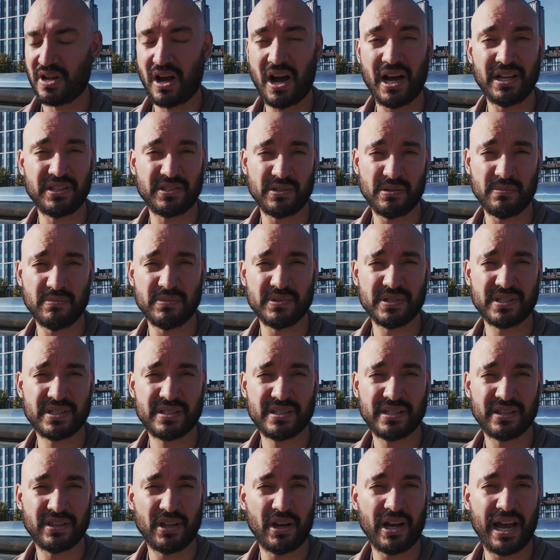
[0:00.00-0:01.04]

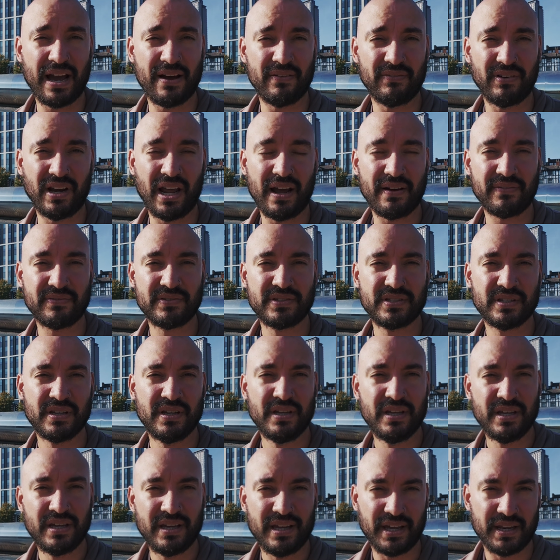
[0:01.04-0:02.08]
items that I have left
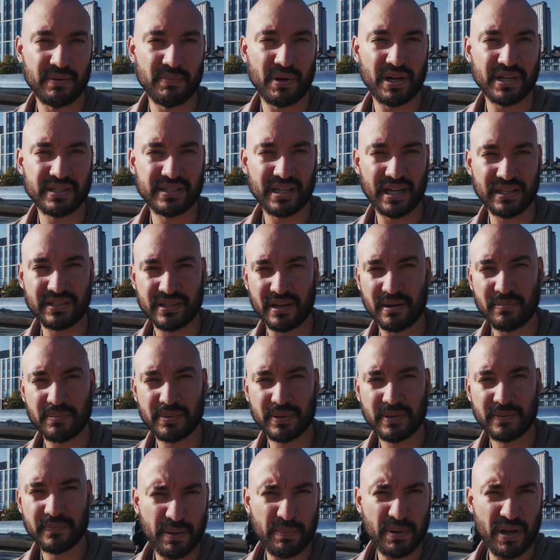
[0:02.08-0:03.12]
in my setup.
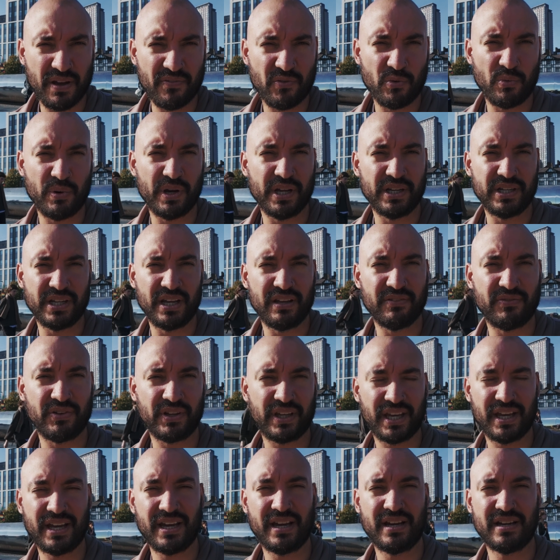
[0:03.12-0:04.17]
It's been a bit of a weird year for
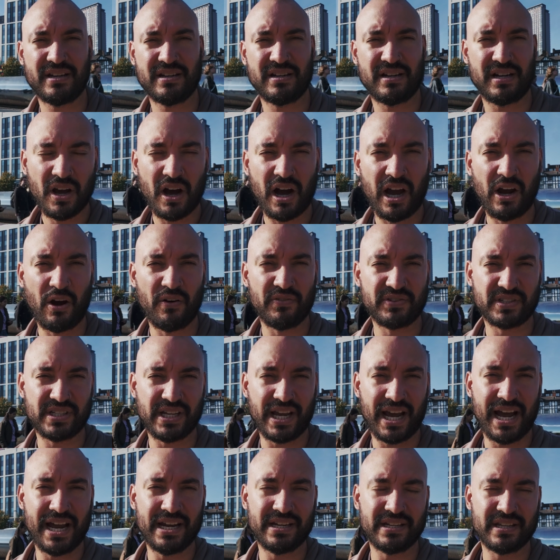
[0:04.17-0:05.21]
gear. I
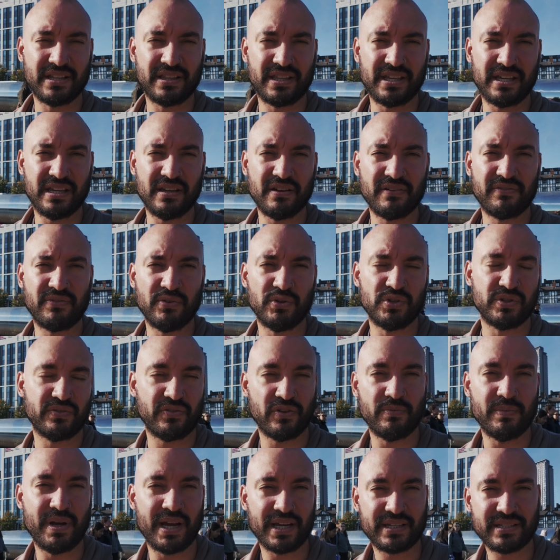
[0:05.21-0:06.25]
obviously had the
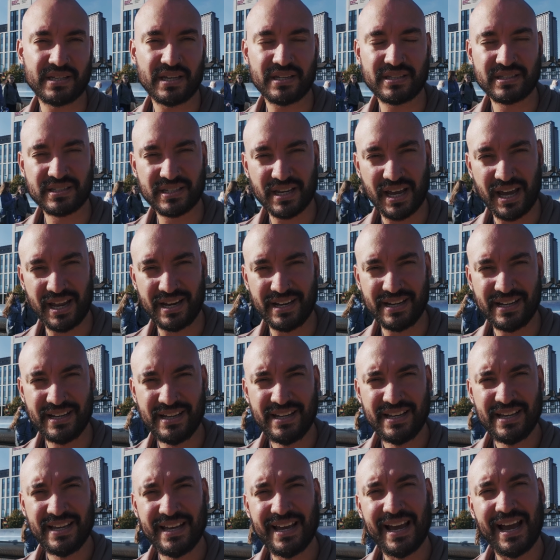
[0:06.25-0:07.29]
Fujifilm X-10,
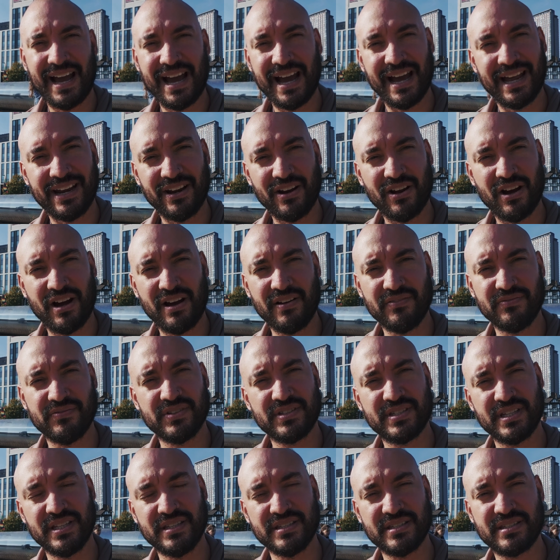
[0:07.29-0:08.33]
and I've
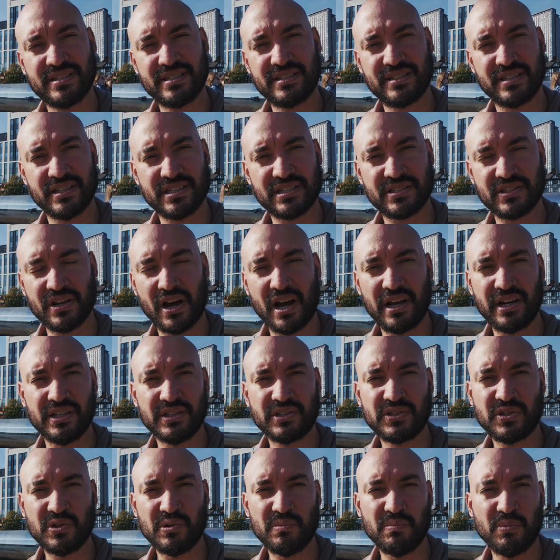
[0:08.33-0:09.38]
since
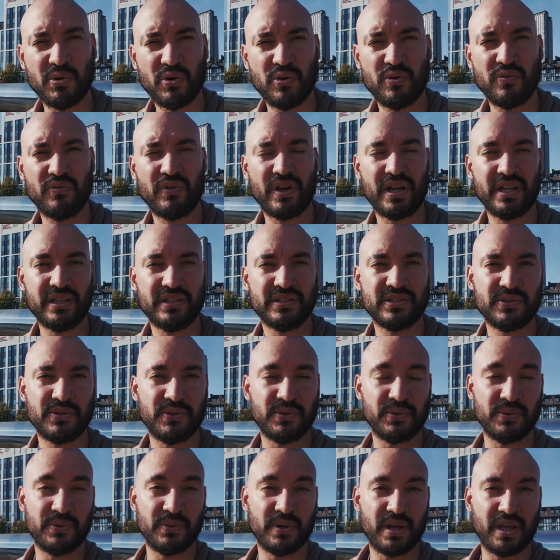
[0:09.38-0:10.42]
decided to move
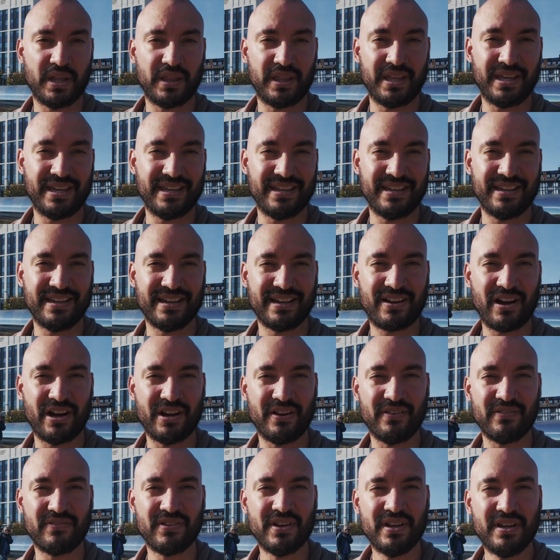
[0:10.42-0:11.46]
into the
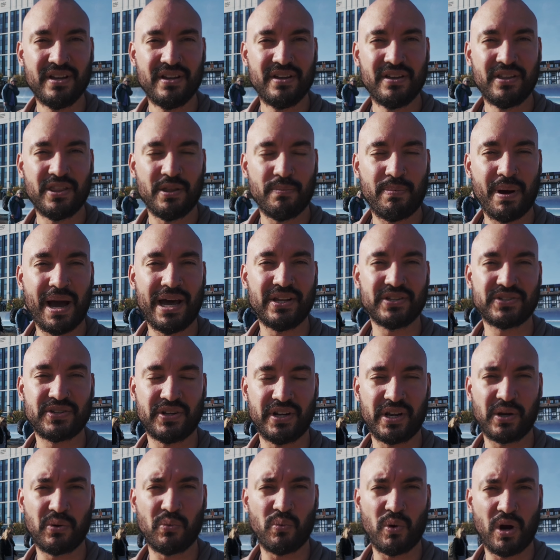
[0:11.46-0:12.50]
kind of the
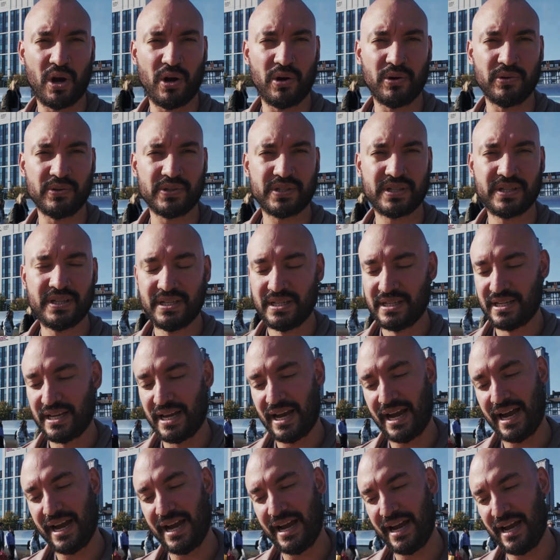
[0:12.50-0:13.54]
Panasonic world.
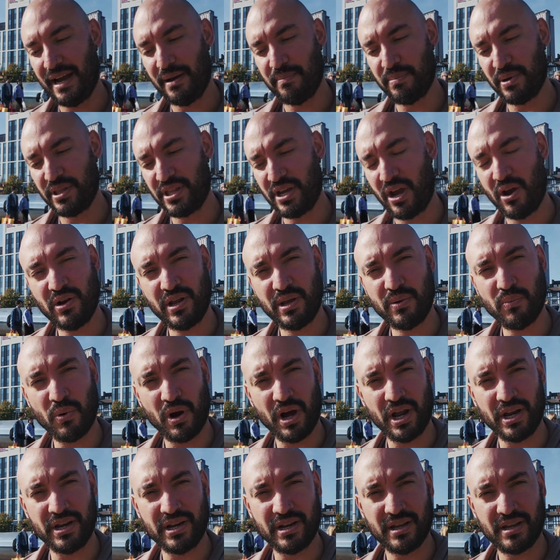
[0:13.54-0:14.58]
But the
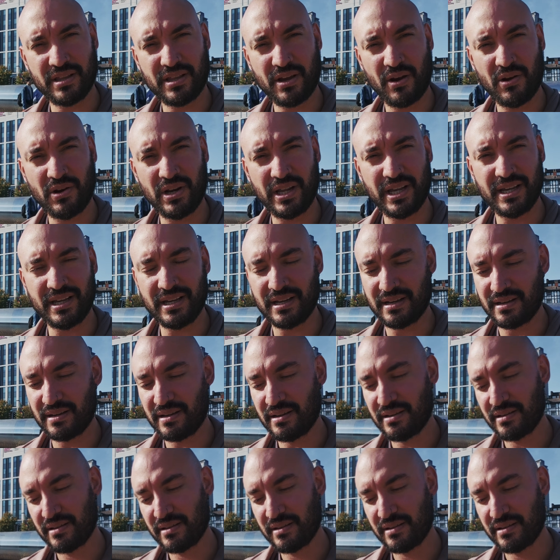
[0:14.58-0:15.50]
only